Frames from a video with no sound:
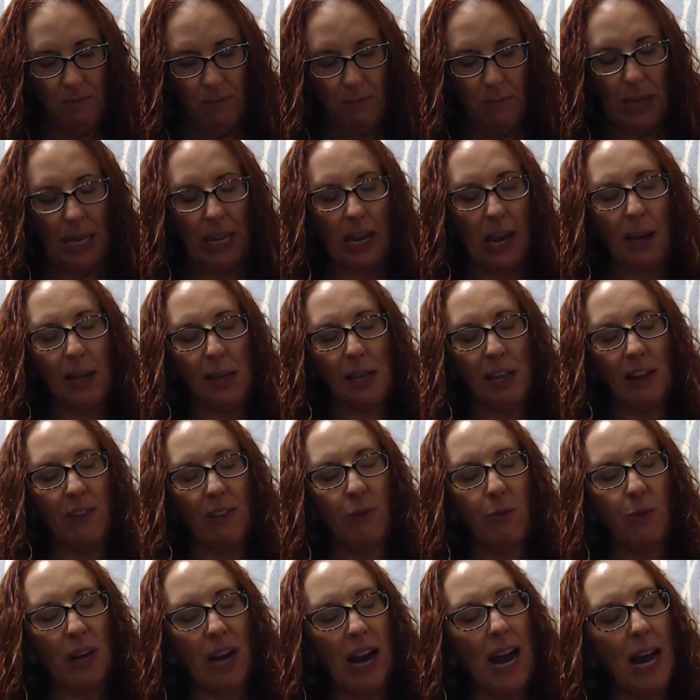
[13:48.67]
Because
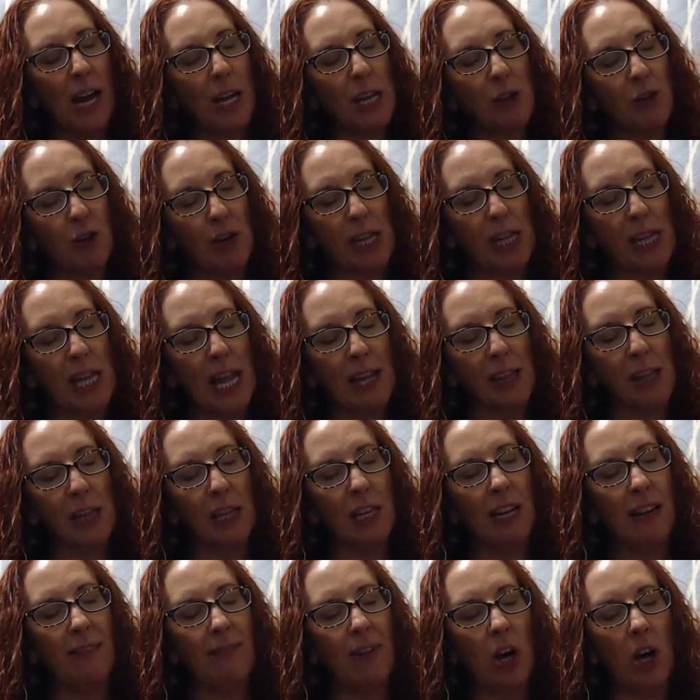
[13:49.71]
if we're extra
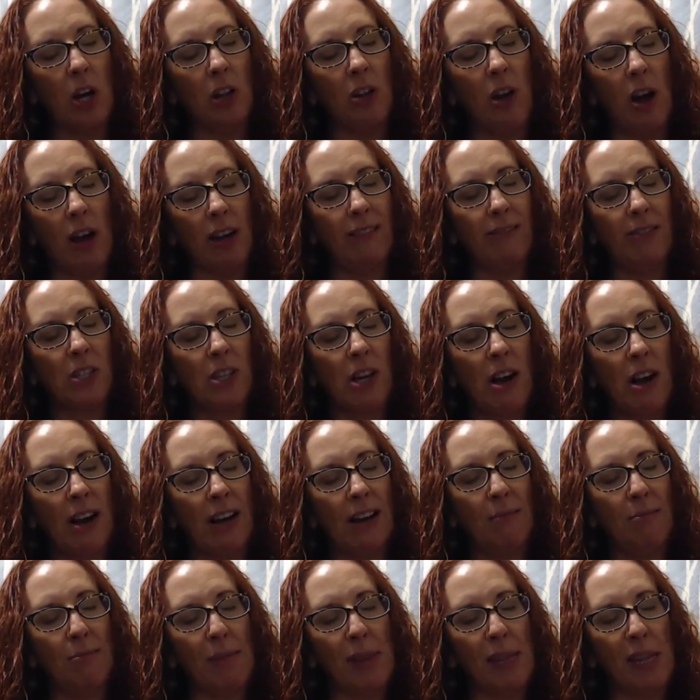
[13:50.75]
sensitive, a lot of
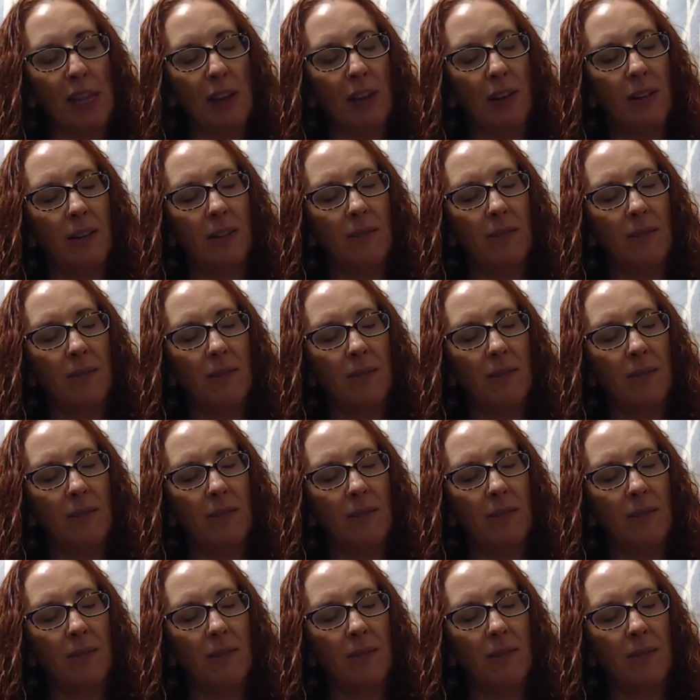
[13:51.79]
times,